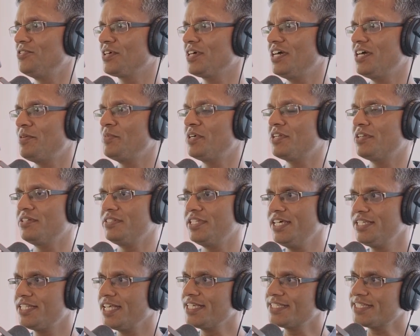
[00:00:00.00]
Okay, I mean,
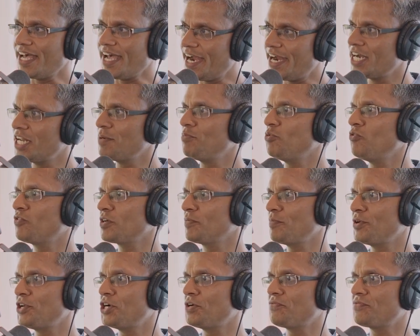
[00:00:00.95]
these things add up
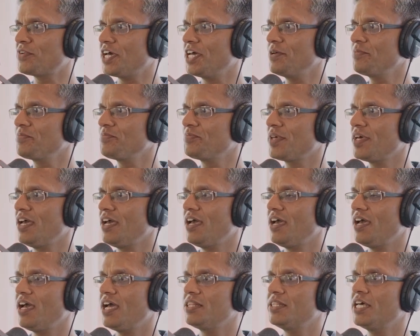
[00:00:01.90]
over a period of time.
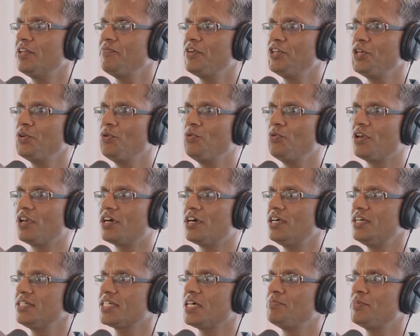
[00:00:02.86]
And then when you
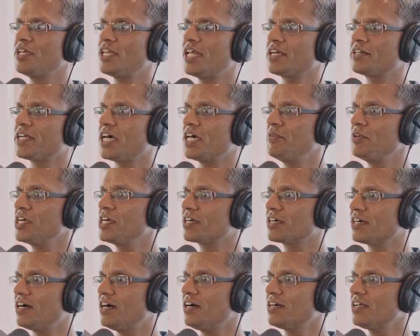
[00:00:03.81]
learn something like driving
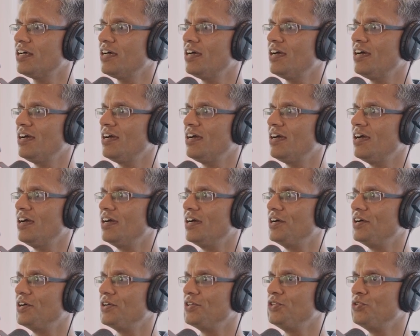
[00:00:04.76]
a car,
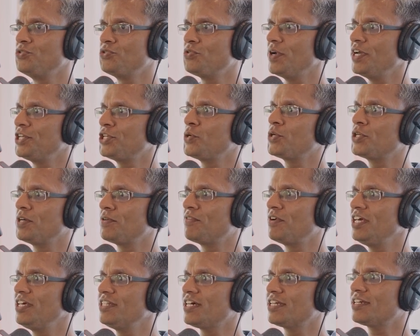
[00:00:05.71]
you know
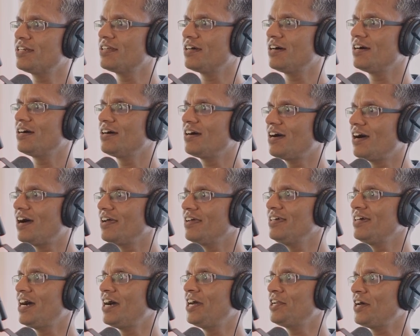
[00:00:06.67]
intuitively that,
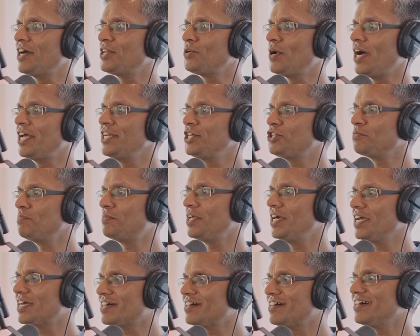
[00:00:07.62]
yeah, I, do, I need to
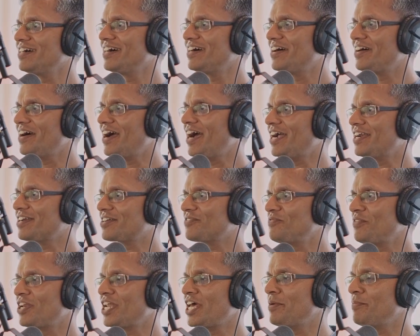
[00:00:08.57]
brake
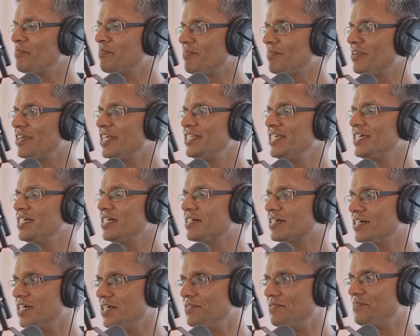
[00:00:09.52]
at while I'm reaching
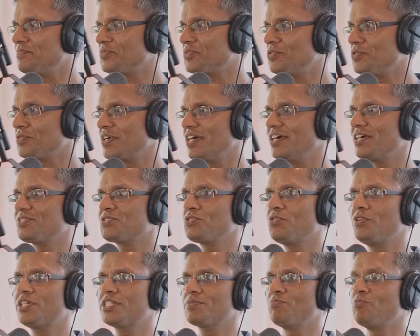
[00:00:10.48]
a curve. Okay,
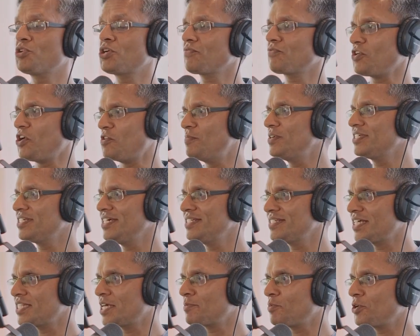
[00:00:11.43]
so it's more of common
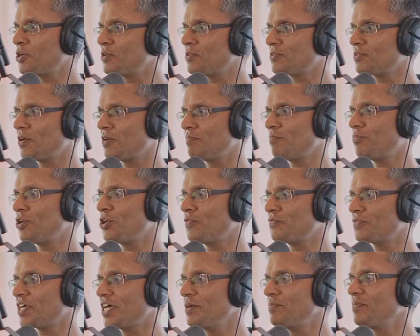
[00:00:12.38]
sense at that point,
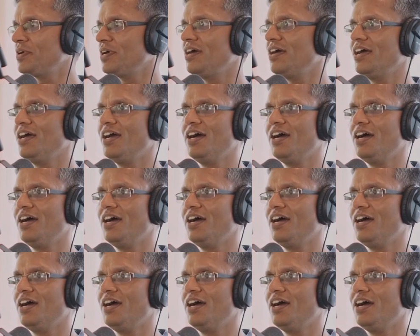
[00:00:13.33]
point of time.